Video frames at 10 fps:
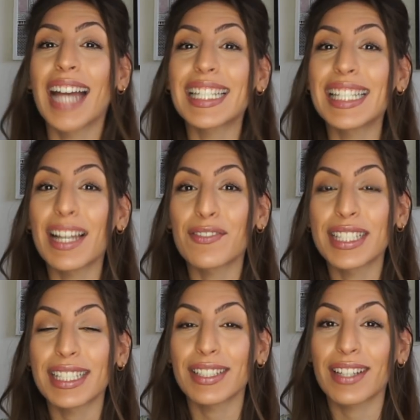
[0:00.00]
I'd love
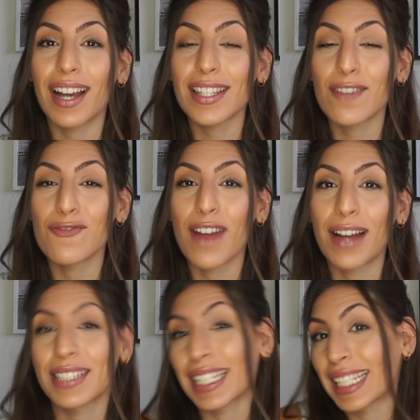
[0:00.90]
to see you guys
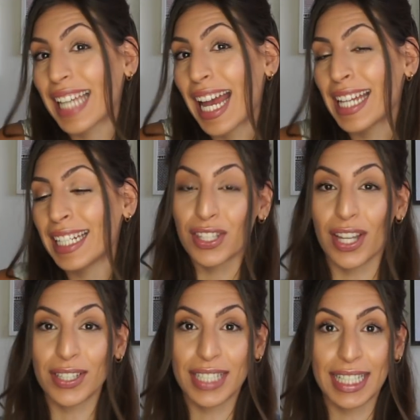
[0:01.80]
around again.
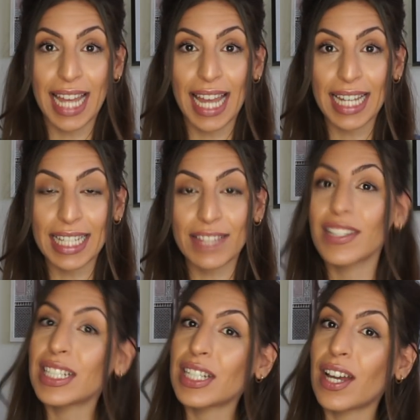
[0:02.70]
So today's
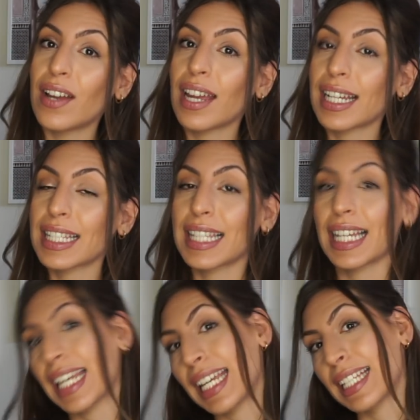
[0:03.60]
video, like I
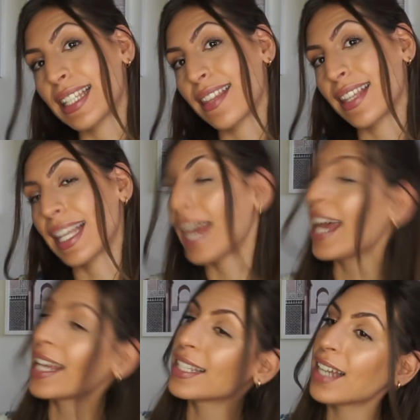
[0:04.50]
said, is this
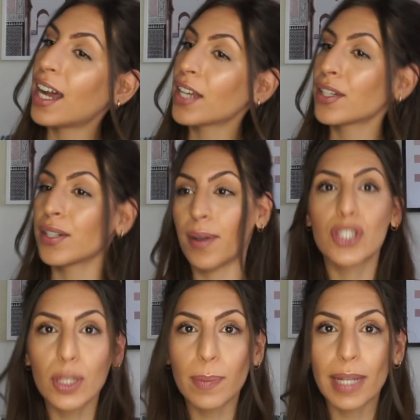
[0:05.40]

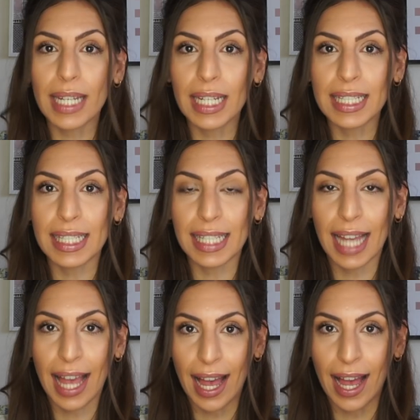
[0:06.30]
hairstyle, super easy
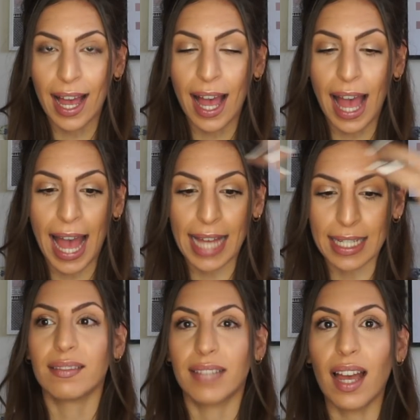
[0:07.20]
hair,
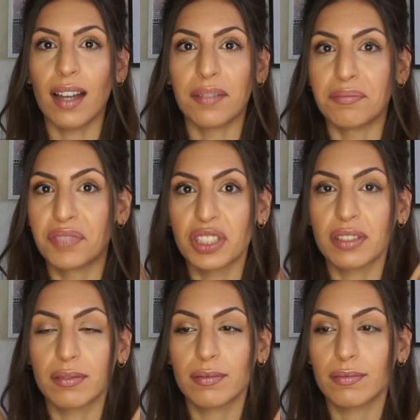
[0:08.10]
and yeah,
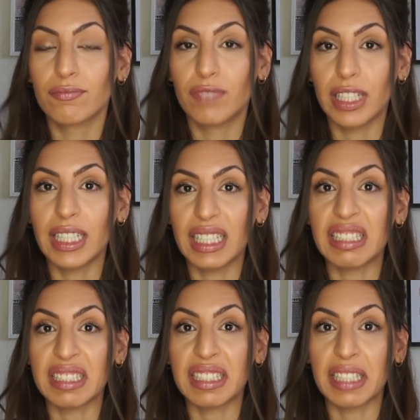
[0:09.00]
just really
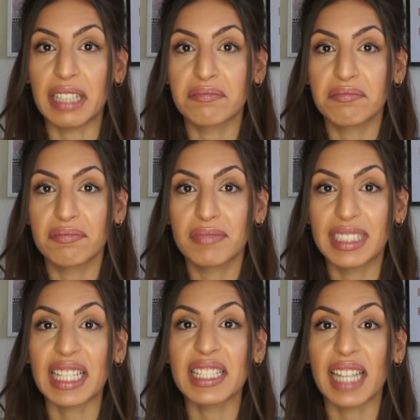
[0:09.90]
easy
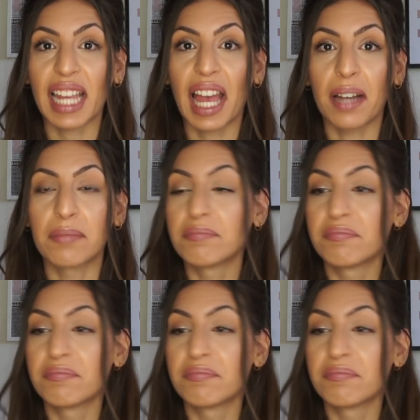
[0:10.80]
second day hair.